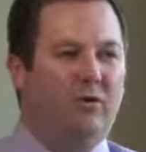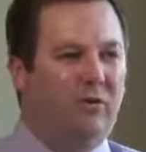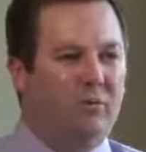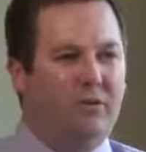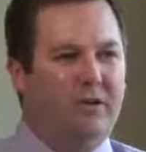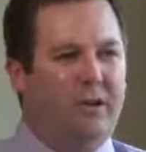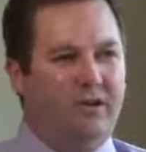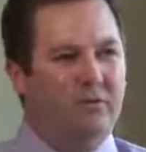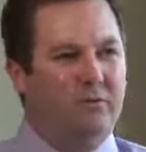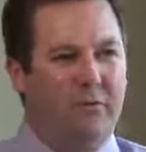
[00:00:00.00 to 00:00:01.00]
or
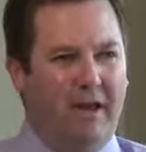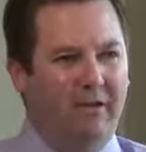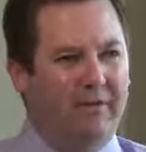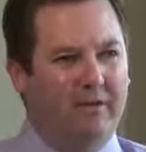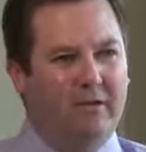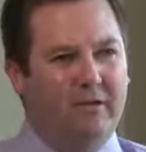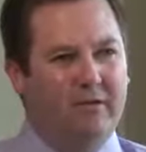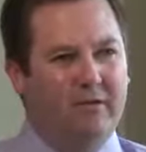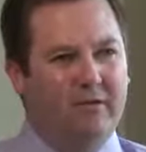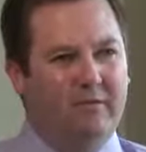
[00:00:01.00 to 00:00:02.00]
potential benefit
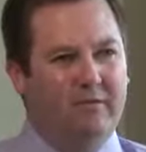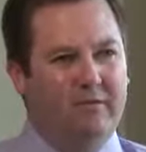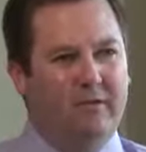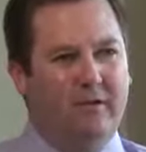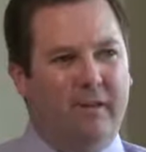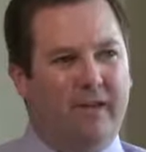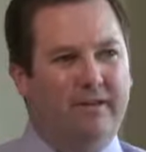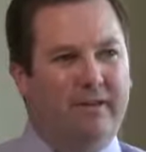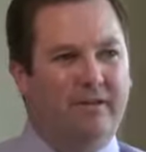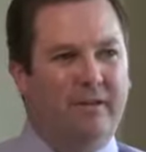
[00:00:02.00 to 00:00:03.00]
to
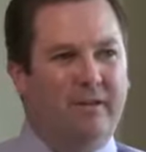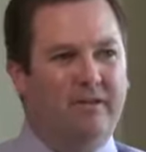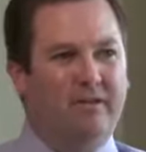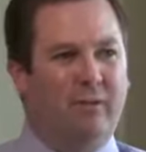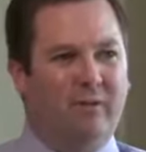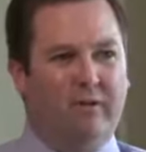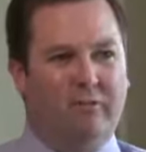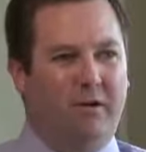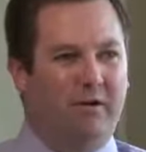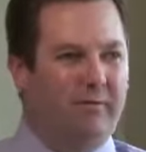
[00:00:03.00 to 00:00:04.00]
that technology, whether it
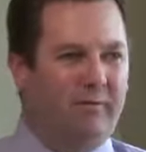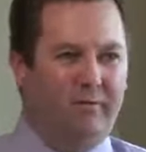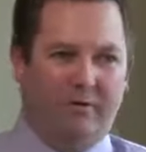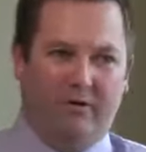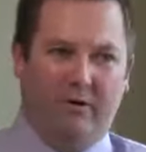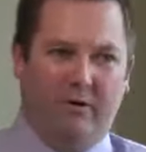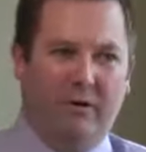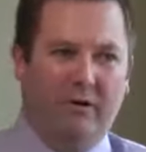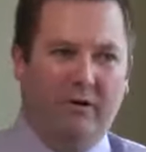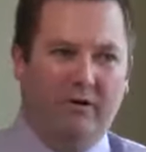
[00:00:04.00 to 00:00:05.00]
be through a food or
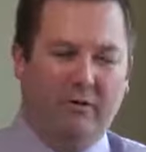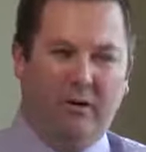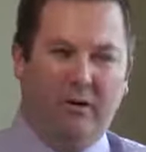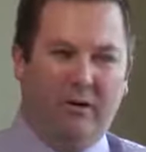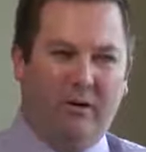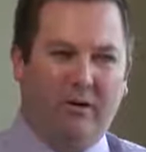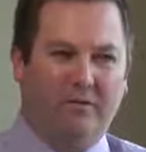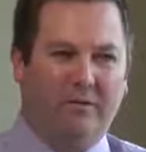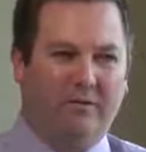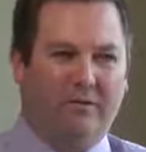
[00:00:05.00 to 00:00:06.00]
anything
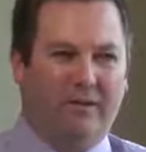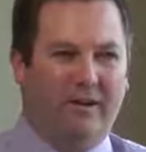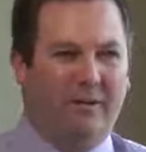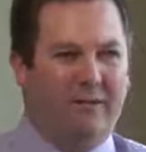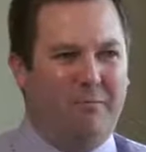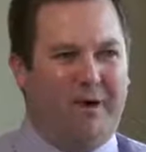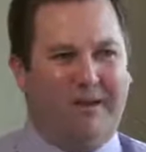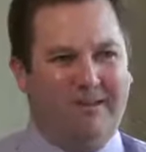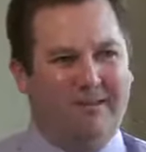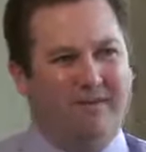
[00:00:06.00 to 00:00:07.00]
else? Is there anything
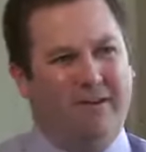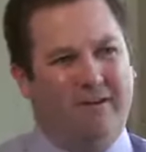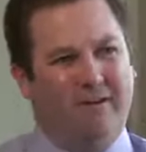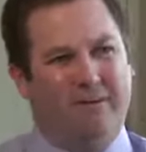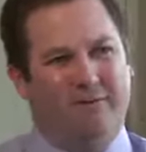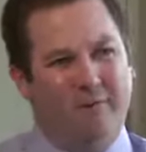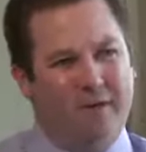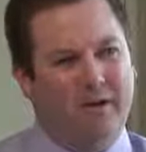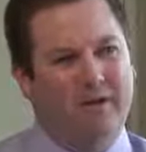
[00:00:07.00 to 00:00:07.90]
positive that can come from that?